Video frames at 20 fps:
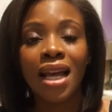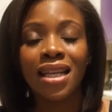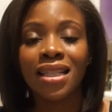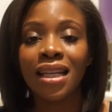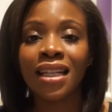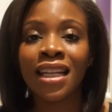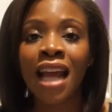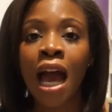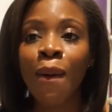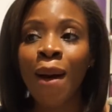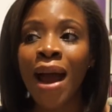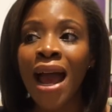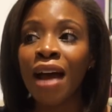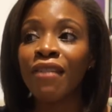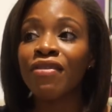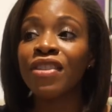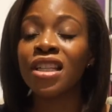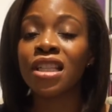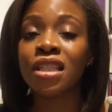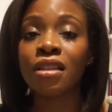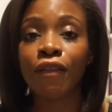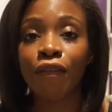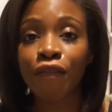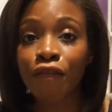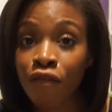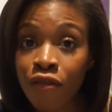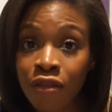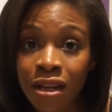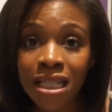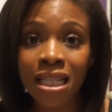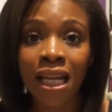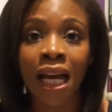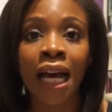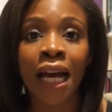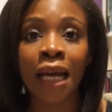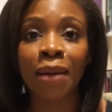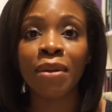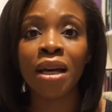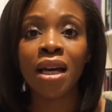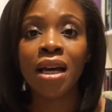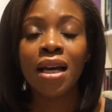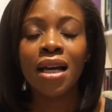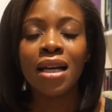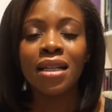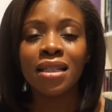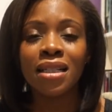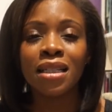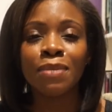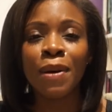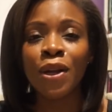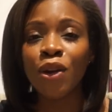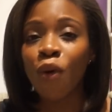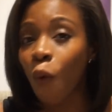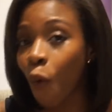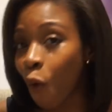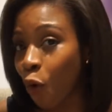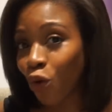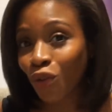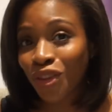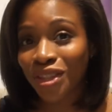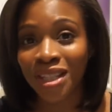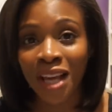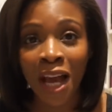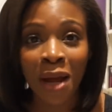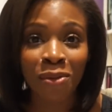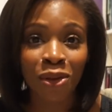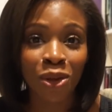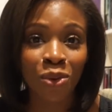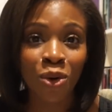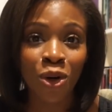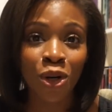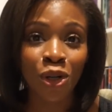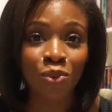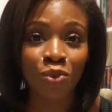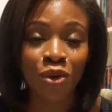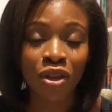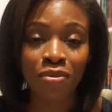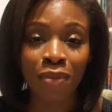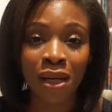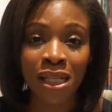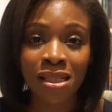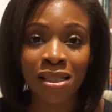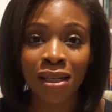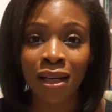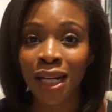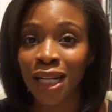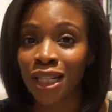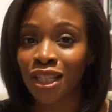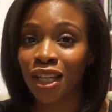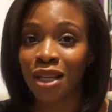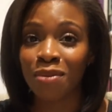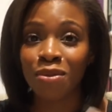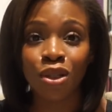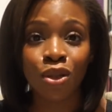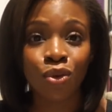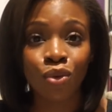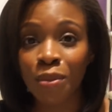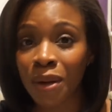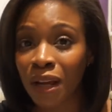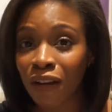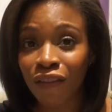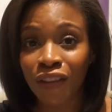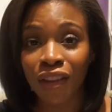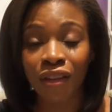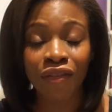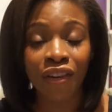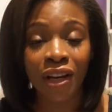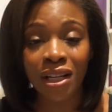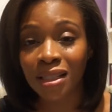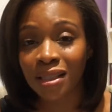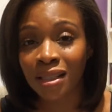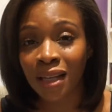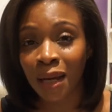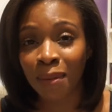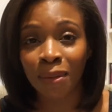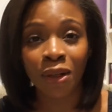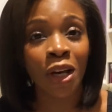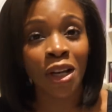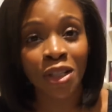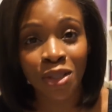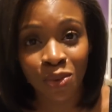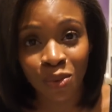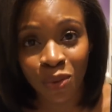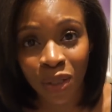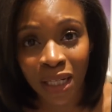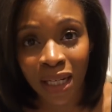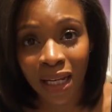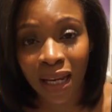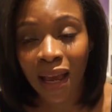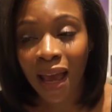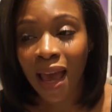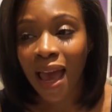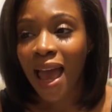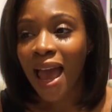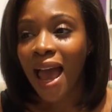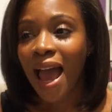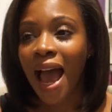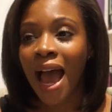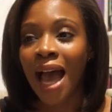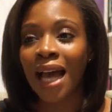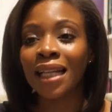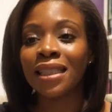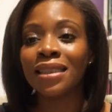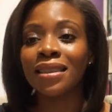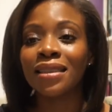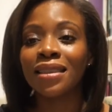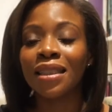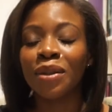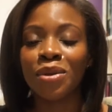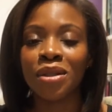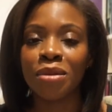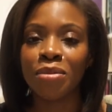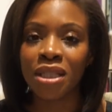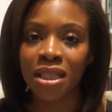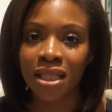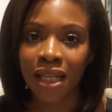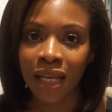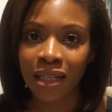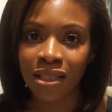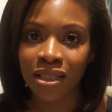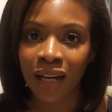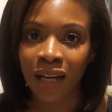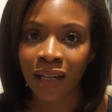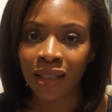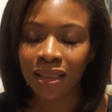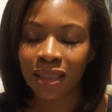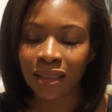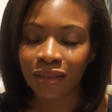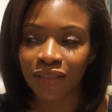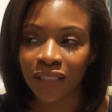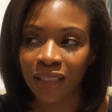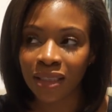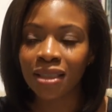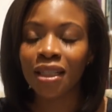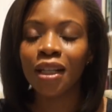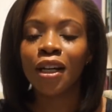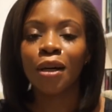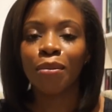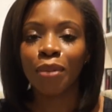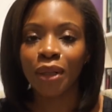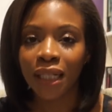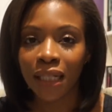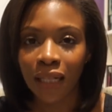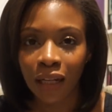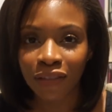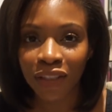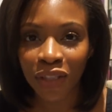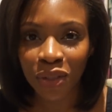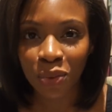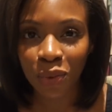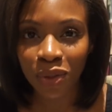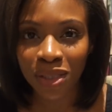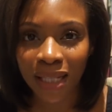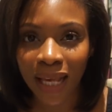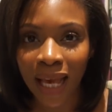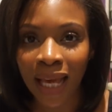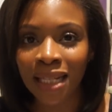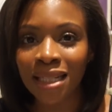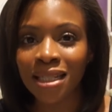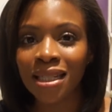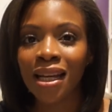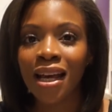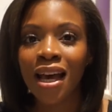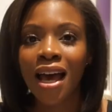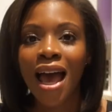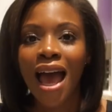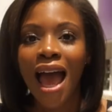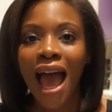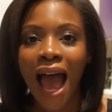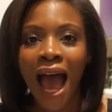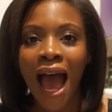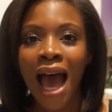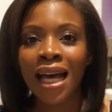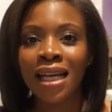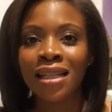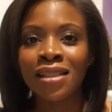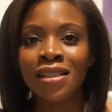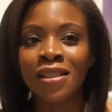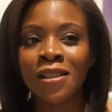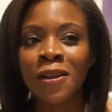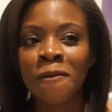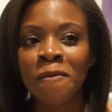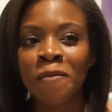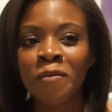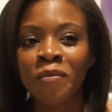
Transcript: Is that now I have this free time to spend all the time in the world with my son. I took him swimming for the first time last week, and he was a bit scared at first, but he loved it towards the end. And